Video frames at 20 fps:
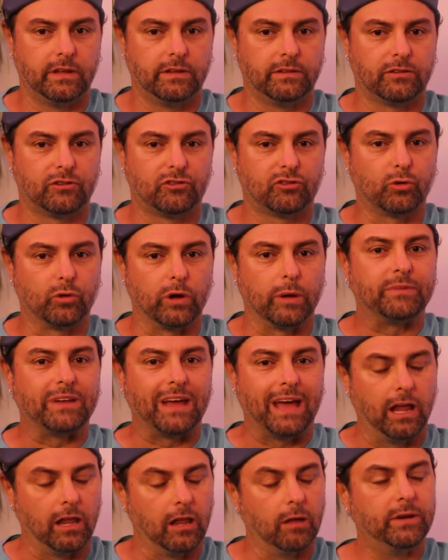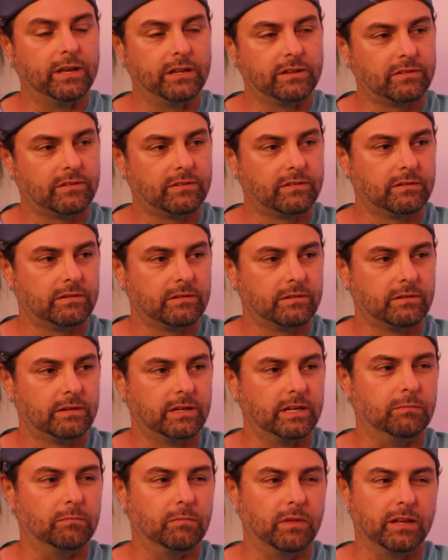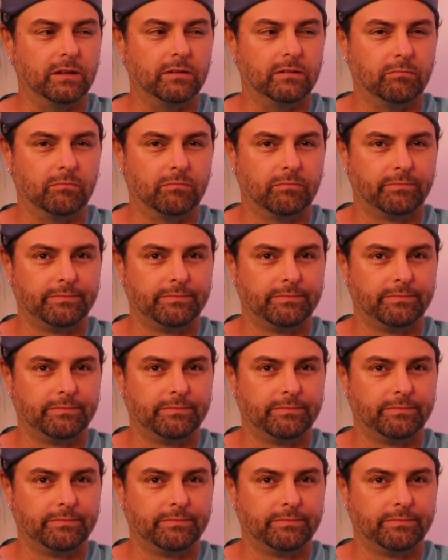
script elements in in